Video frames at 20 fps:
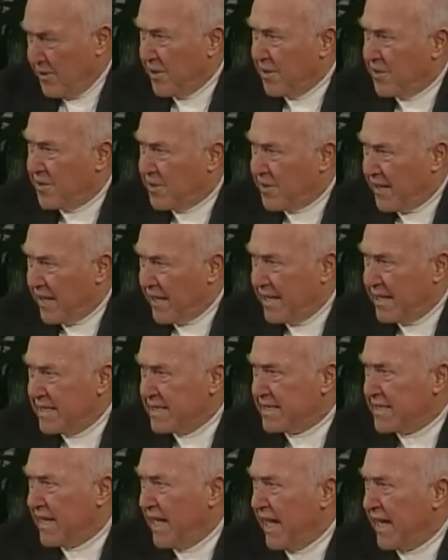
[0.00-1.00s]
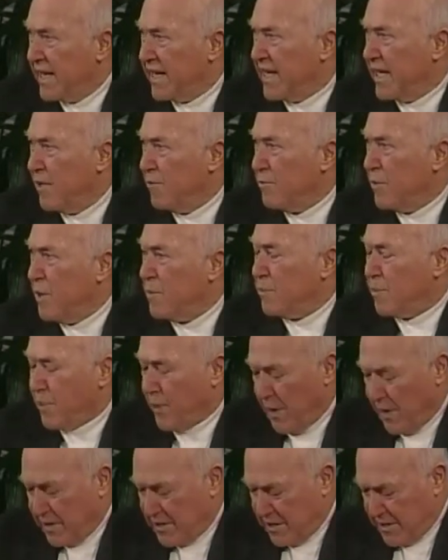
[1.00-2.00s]
the things that can be
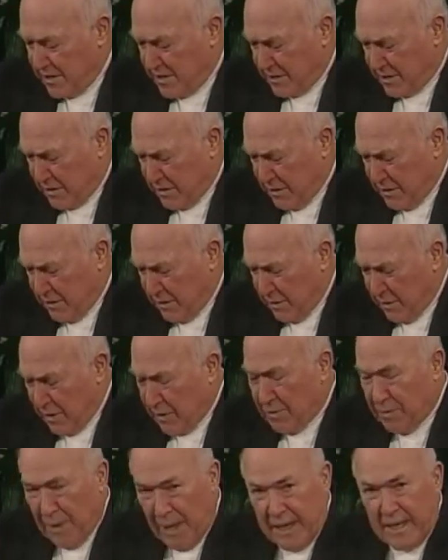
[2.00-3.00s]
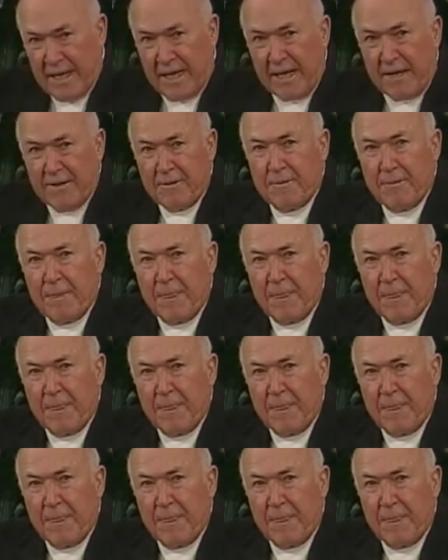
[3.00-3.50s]
purchased with money.